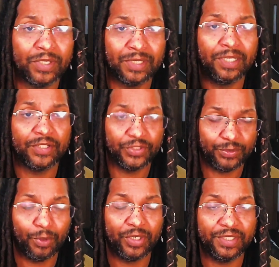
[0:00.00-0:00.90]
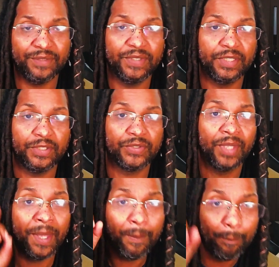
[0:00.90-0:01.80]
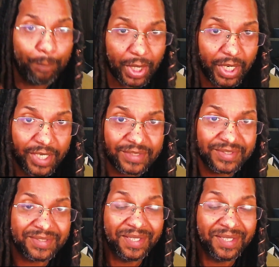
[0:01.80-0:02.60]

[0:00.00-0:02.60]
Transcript: a lot of smart TVs, but